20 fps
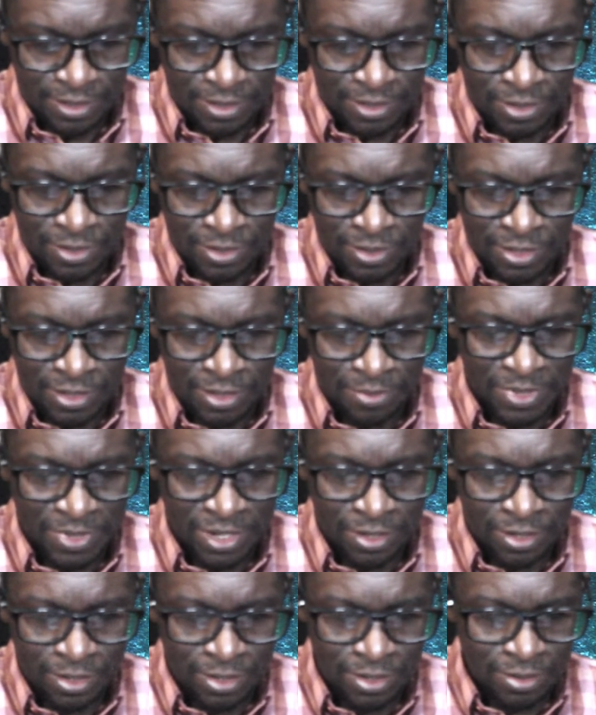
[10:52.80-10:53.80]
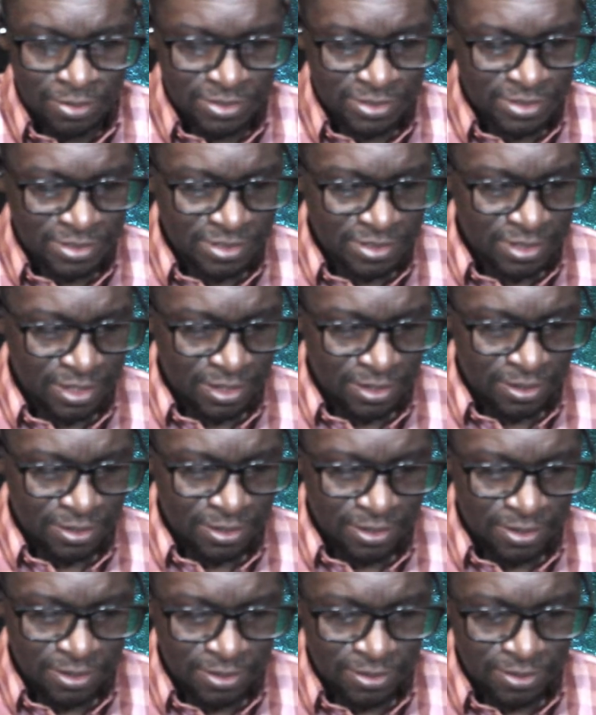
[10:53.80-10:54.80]
let's see
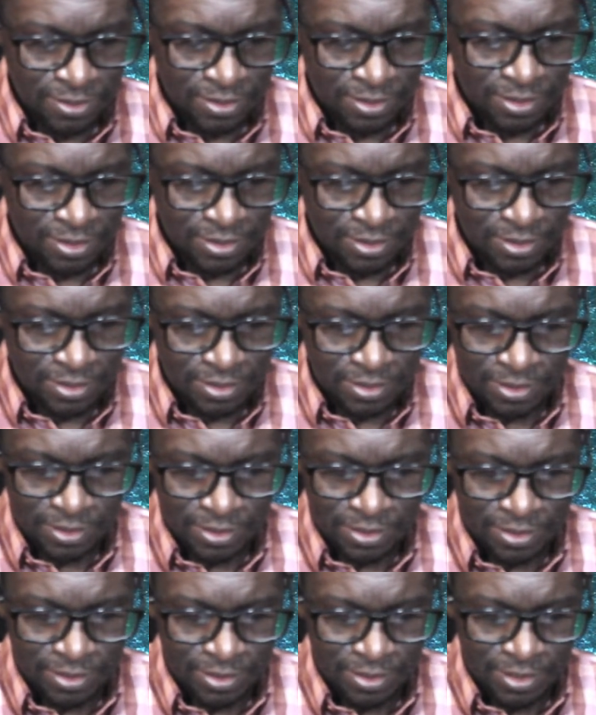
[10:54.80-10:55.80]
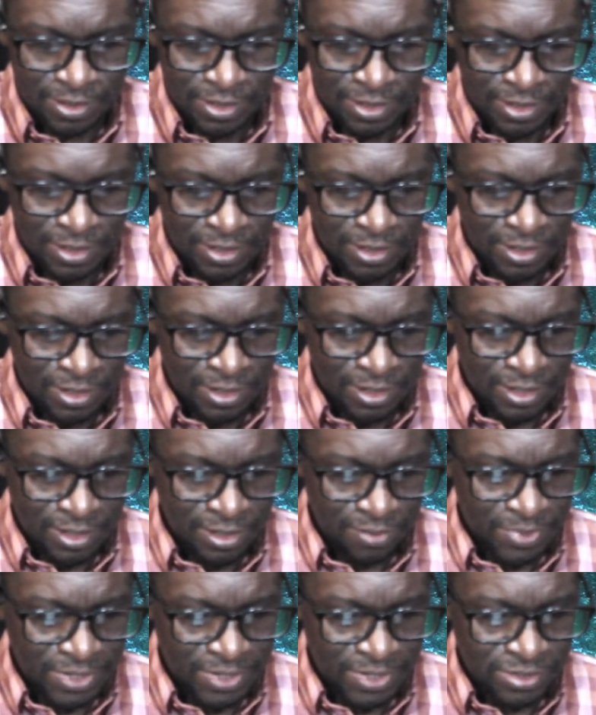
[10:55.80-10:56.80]
here.
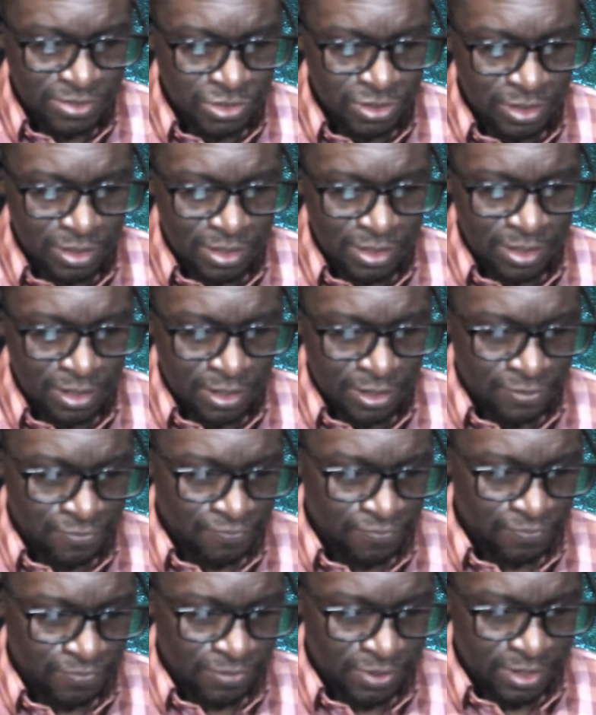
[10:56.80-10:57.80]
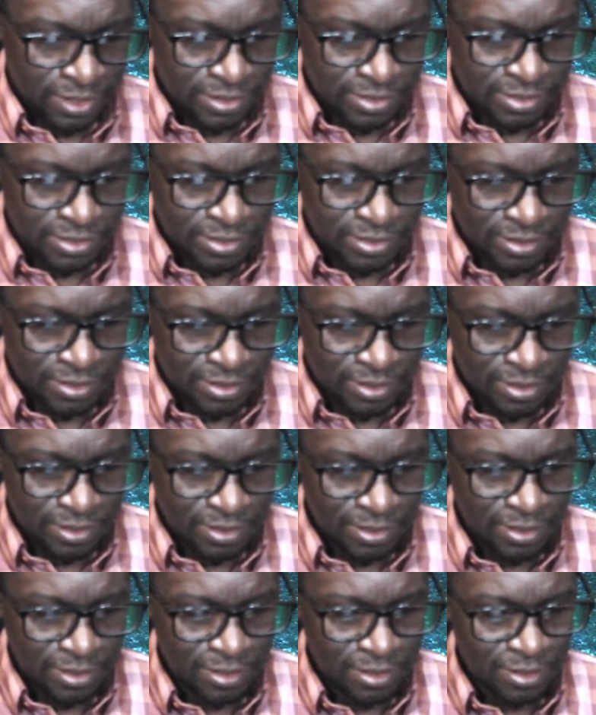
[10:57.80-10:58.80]
Let me check if
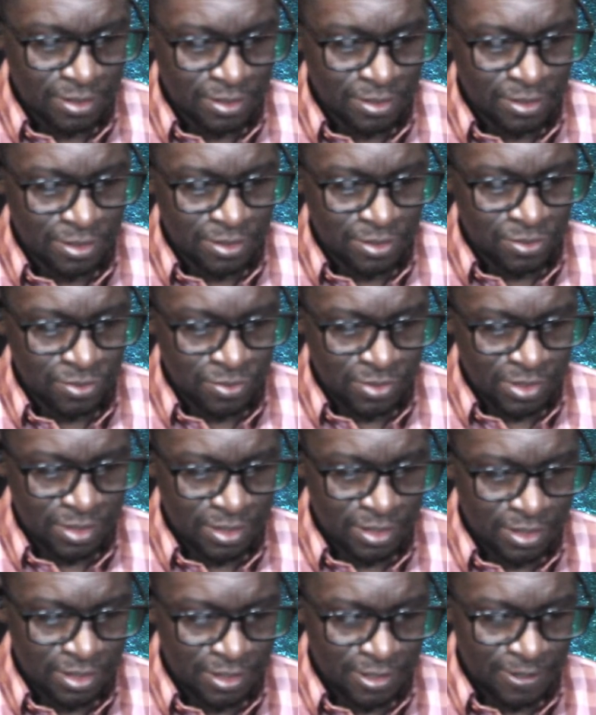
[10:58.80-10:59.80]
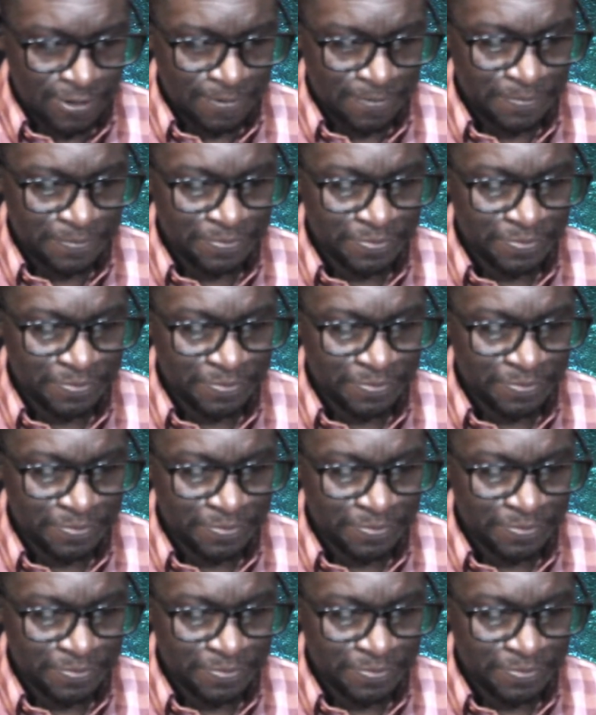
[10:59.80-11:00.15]
it's okay.